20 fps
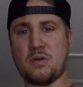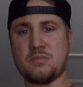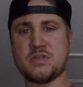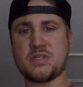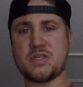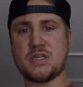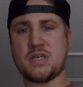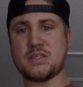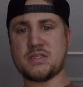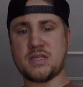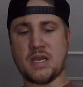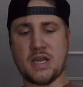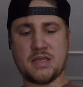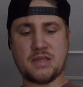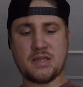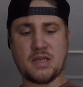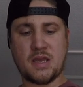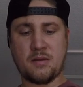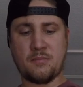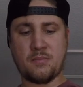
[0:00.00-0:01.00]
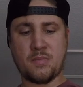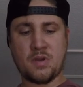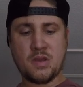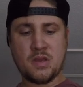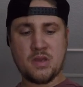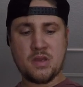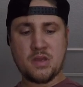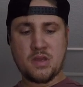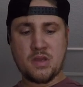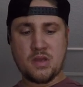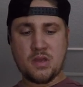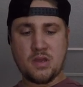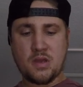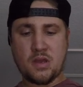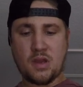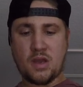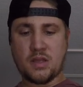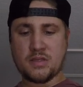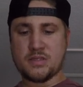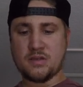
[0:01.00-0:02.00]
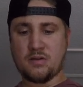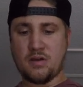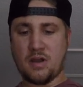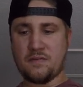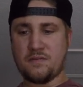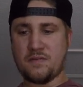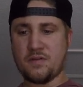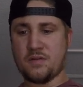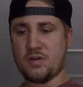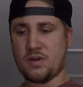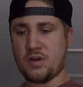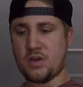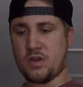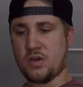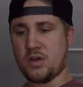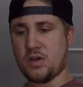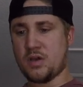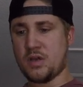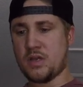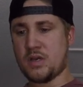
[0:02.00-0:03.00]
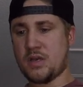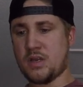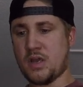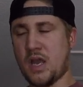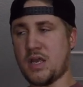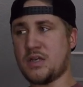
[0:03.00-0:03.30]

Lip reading: just going to tighten them until I feel they're good.